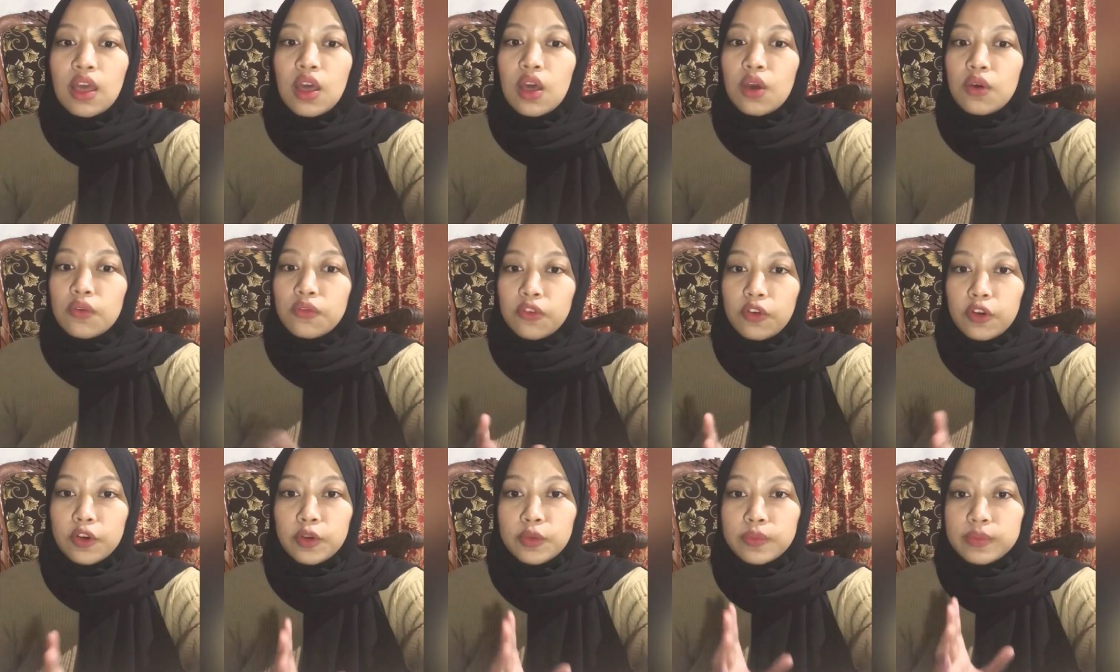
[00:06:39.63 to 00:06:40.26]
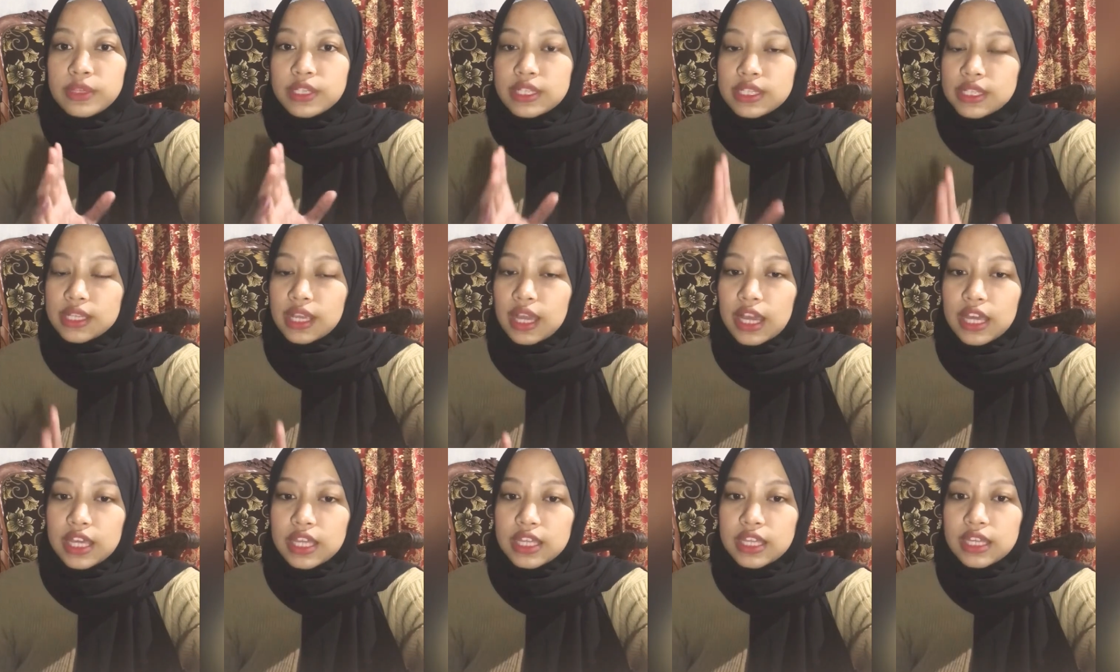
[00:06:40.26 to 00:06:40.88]
forum
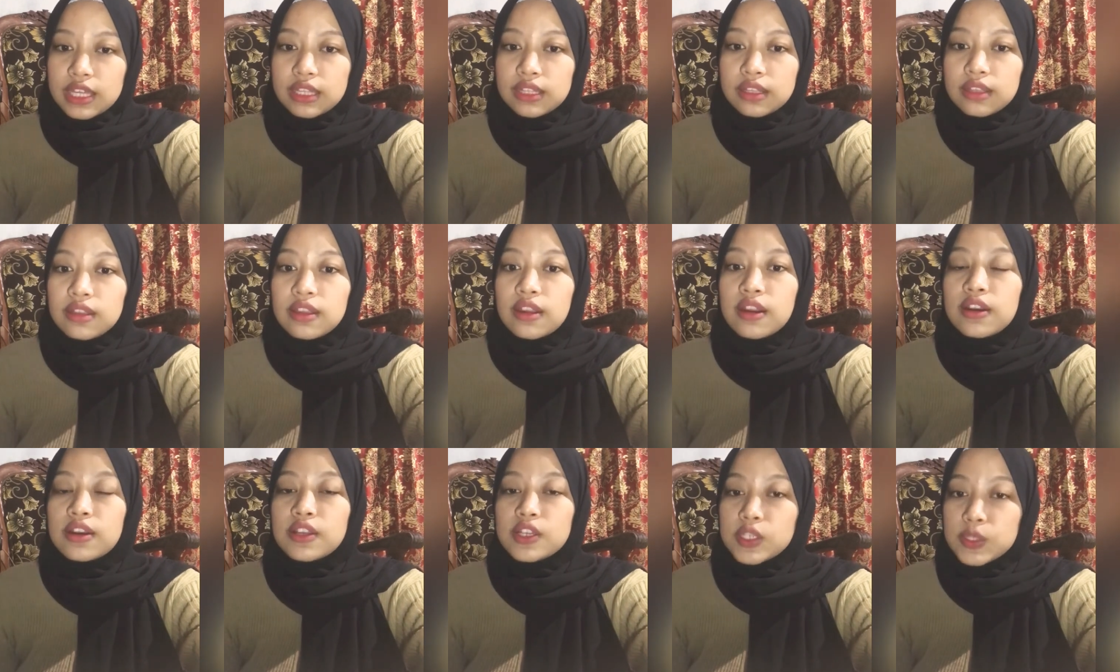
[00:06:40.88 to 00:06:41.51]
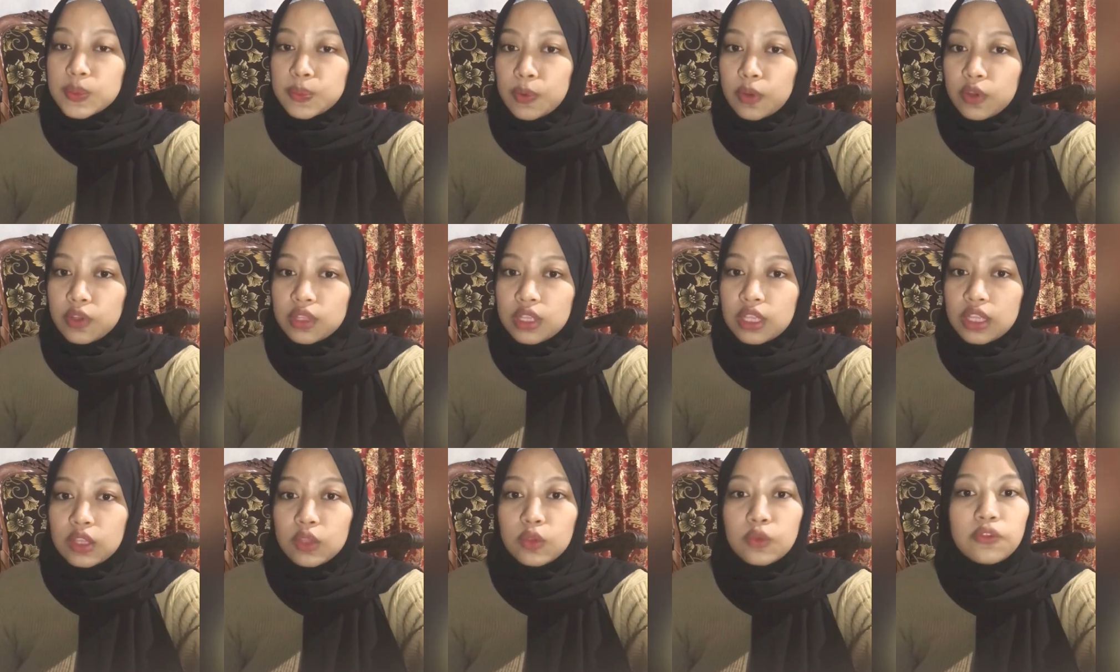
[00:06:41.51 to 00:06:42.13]
discussion,
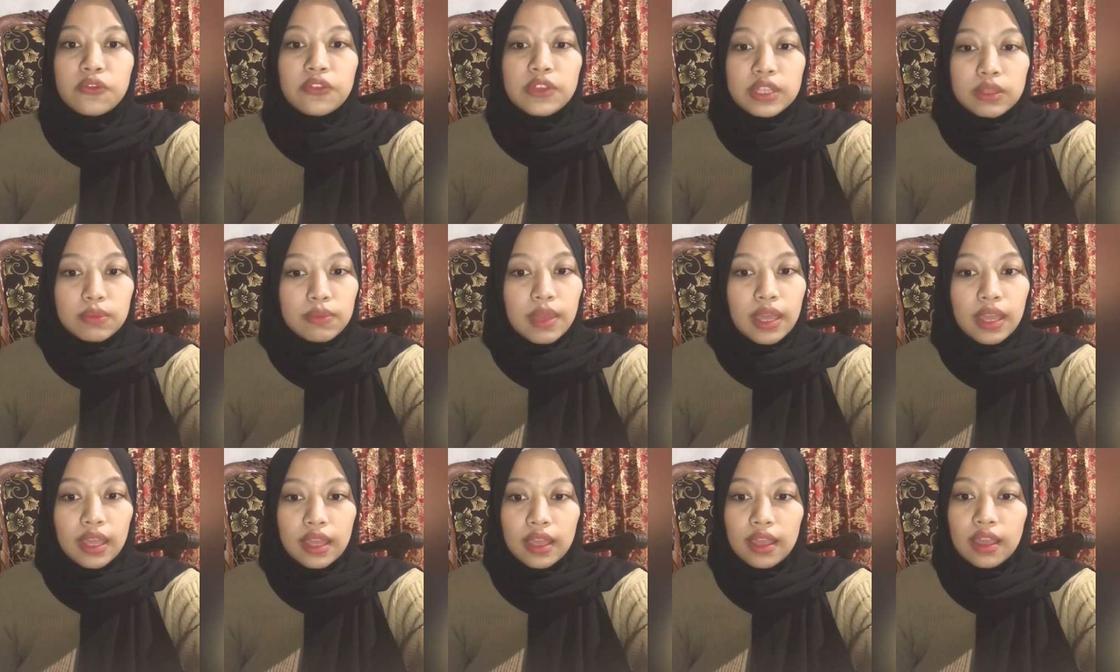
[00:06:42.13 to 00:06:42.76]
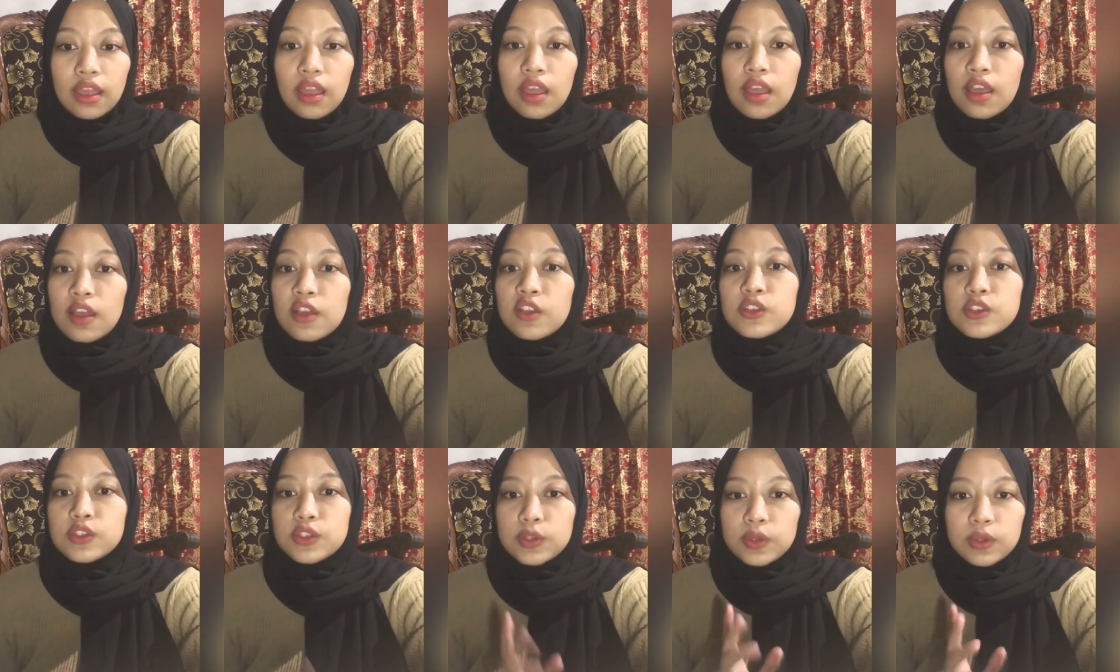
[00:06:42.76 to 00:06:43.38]
responding to feedback,
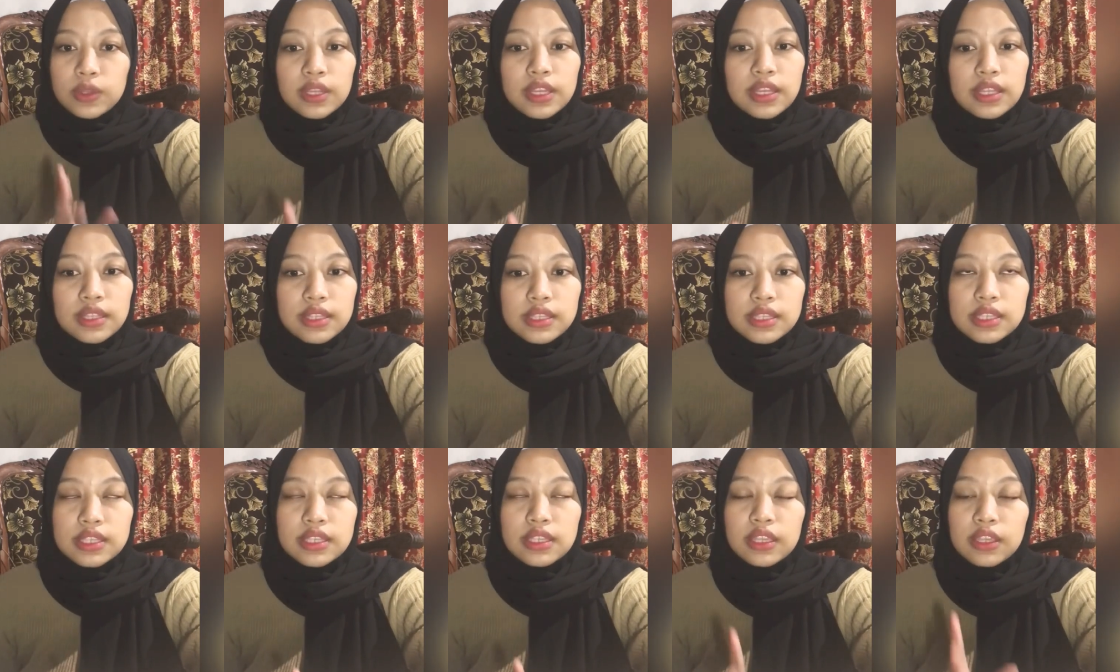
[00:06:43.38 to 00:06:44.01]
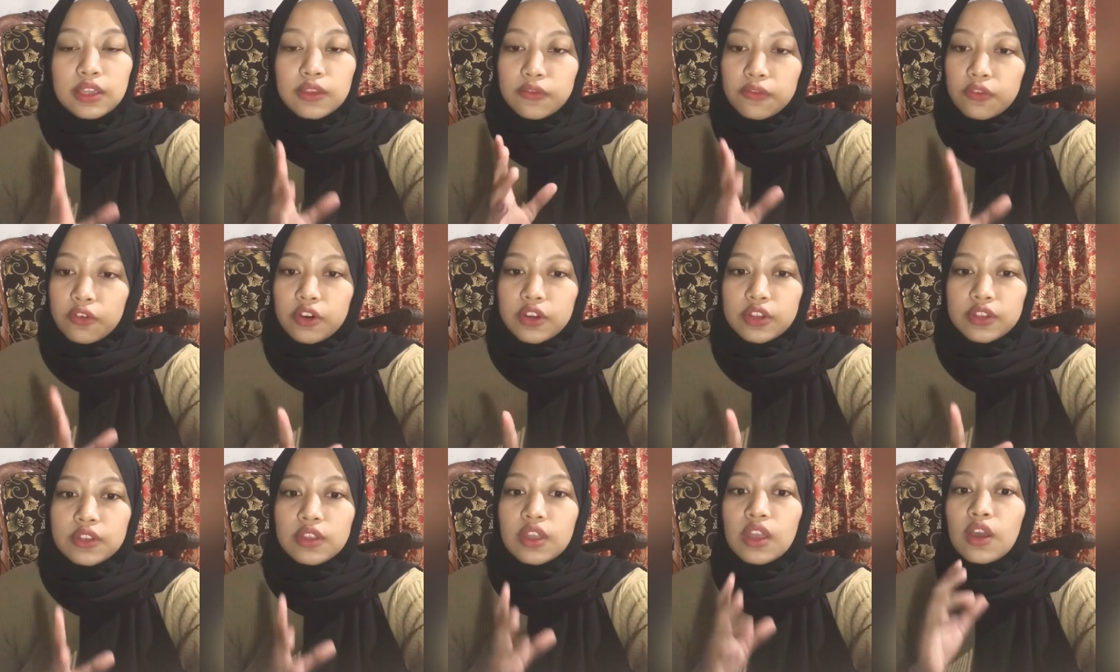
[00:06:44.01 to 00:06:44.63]
students' effort,
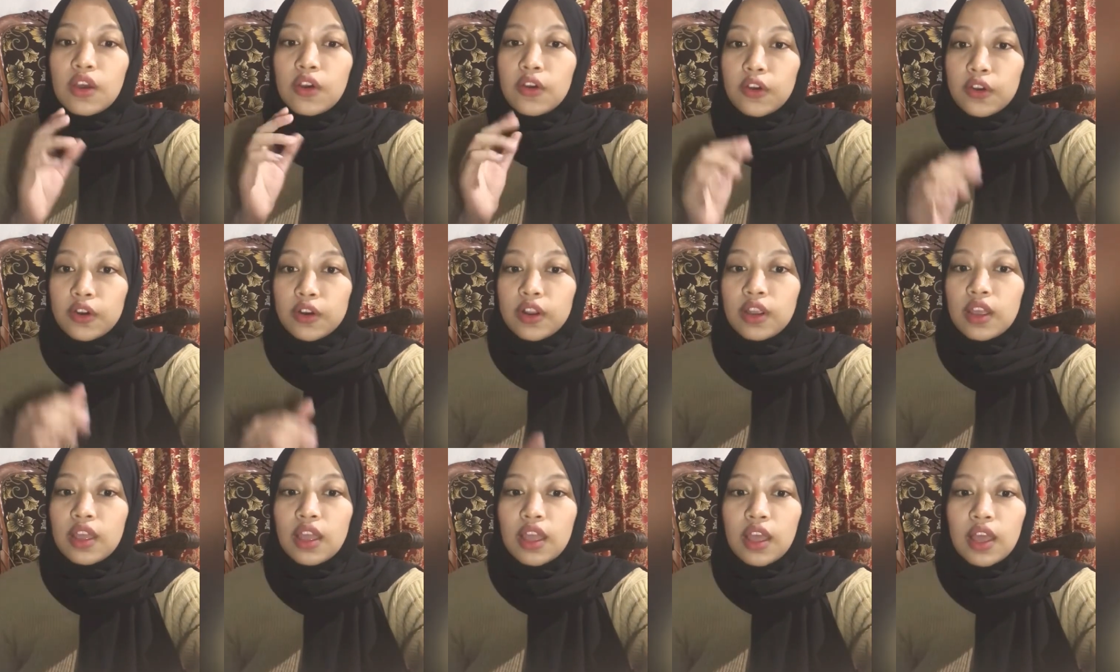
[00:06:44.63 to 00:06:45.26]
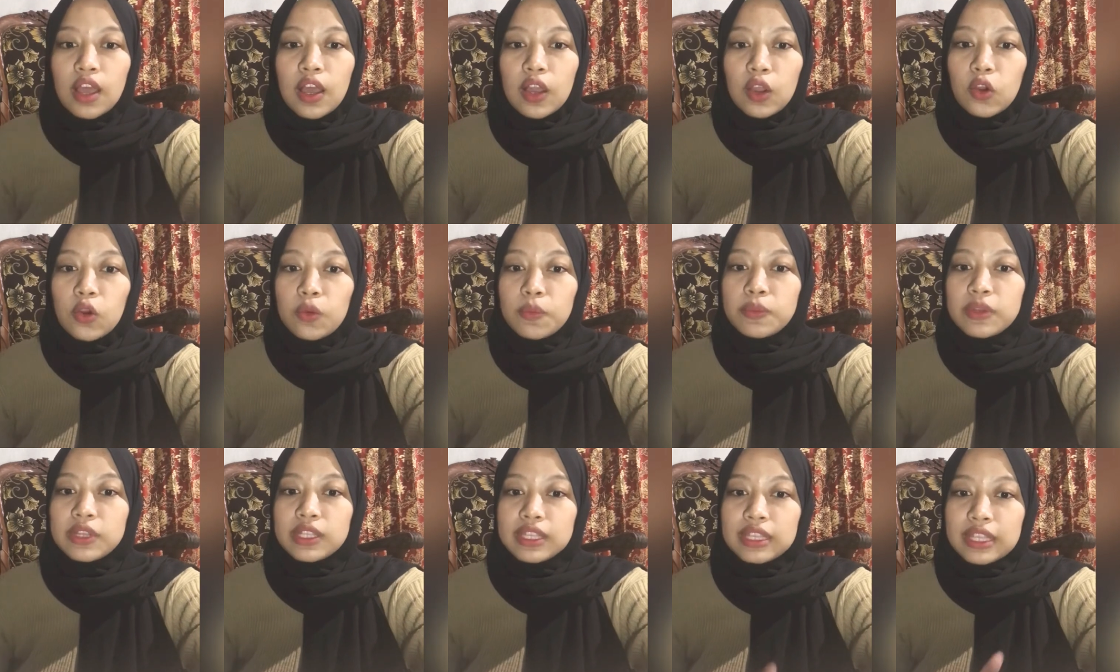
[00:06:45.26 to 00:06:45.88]
or
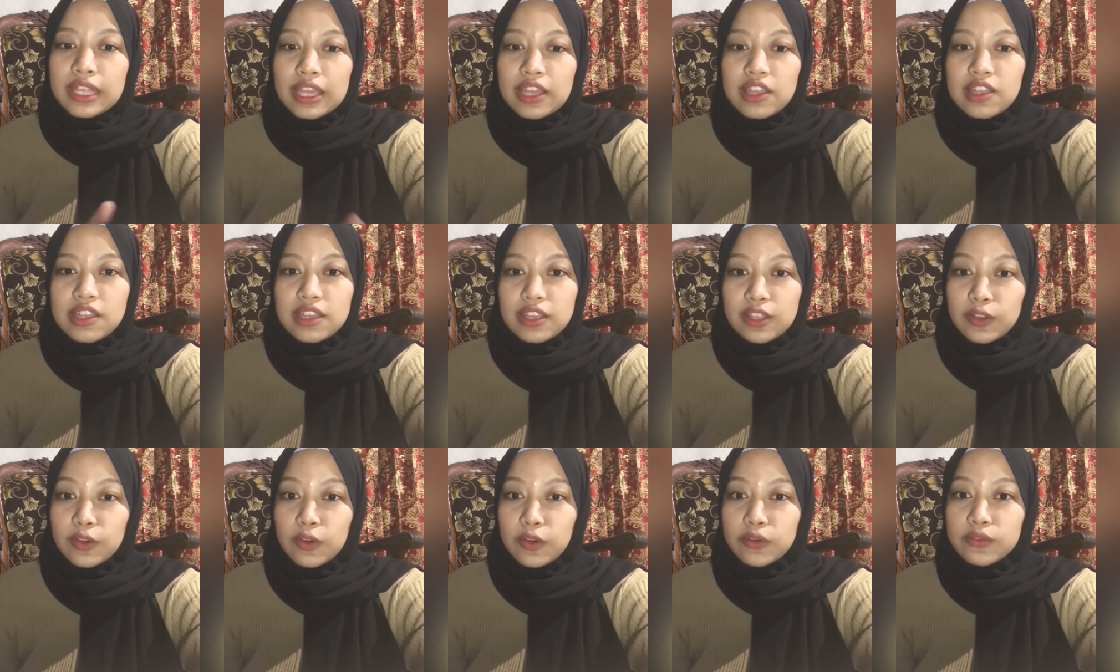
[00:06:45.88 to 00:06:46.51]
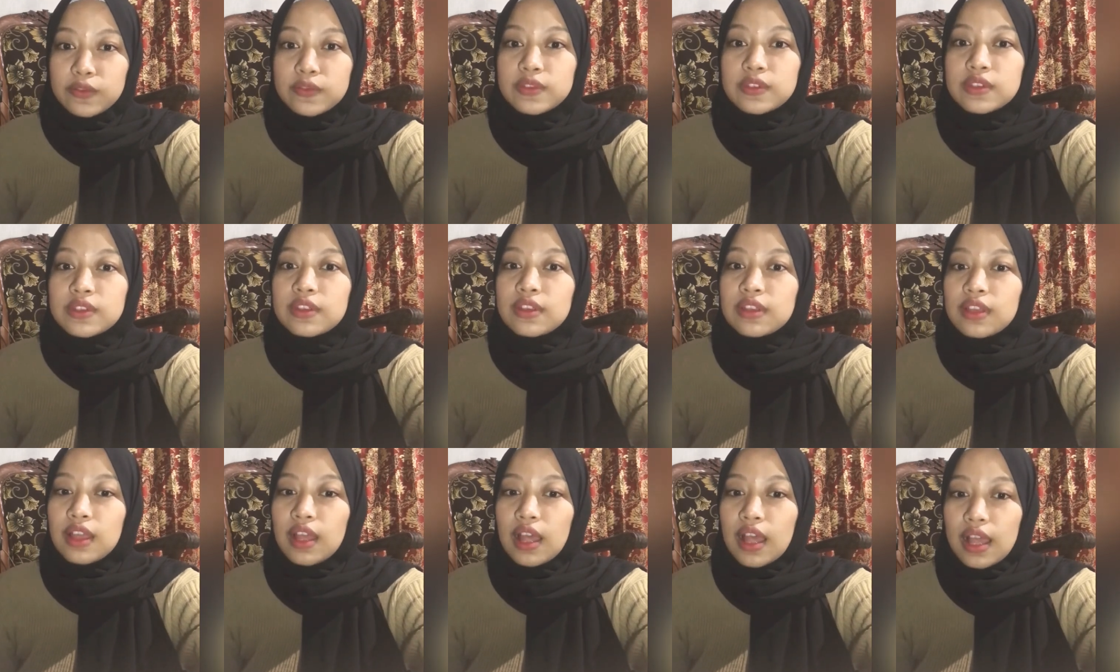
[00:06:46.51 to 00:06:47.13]
completion of
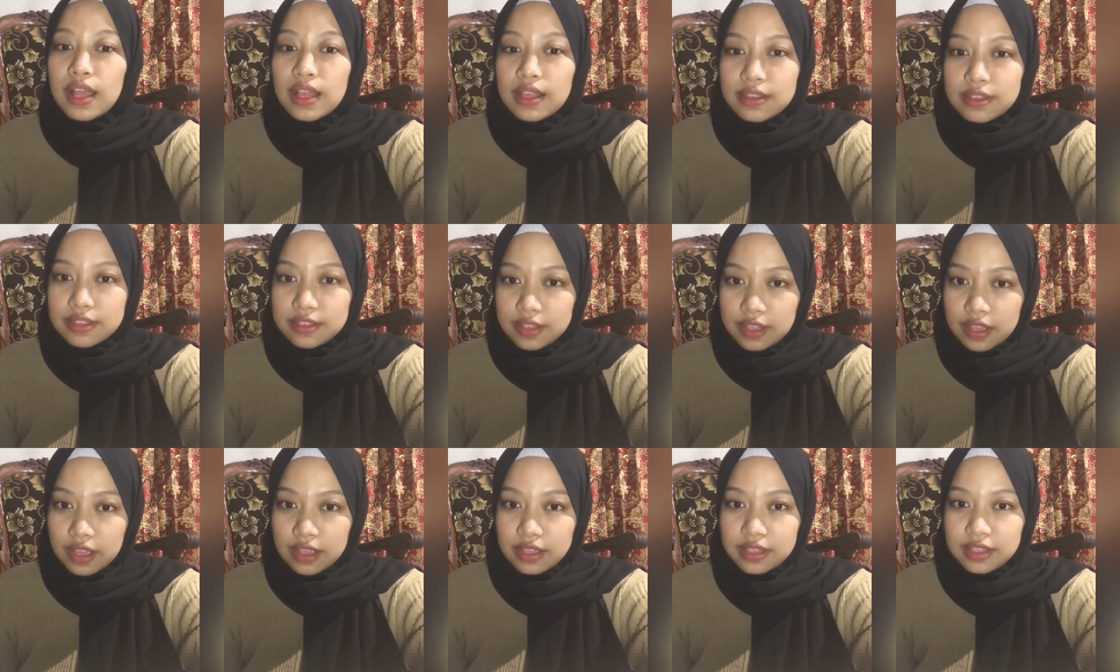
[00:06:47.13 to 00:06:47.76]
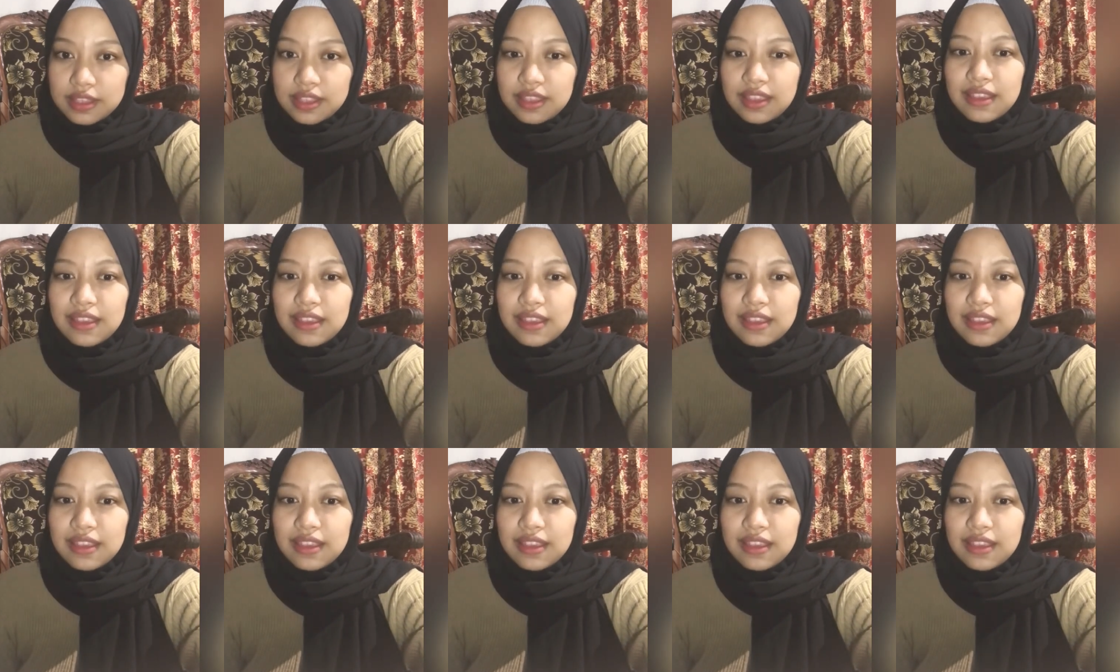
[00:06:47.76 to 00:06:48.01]
tasks.